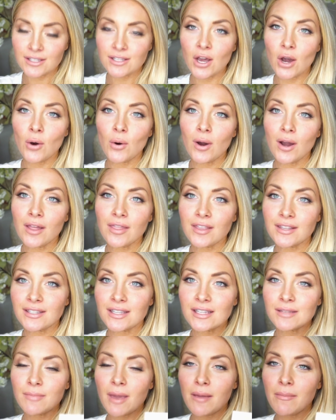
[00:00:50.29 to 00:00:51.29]
So
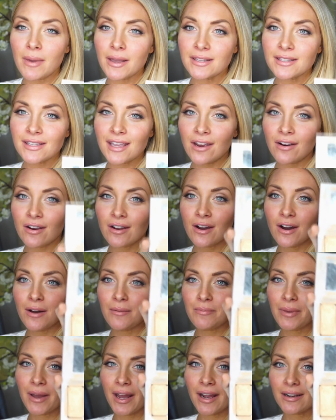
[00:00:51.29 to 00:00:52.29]
this is my mascara
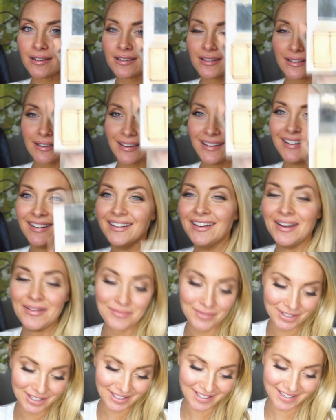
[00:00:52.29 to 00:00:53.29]
compact.
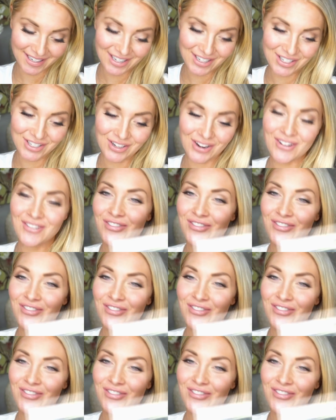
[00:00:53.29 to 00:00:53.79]
I'm just gonna show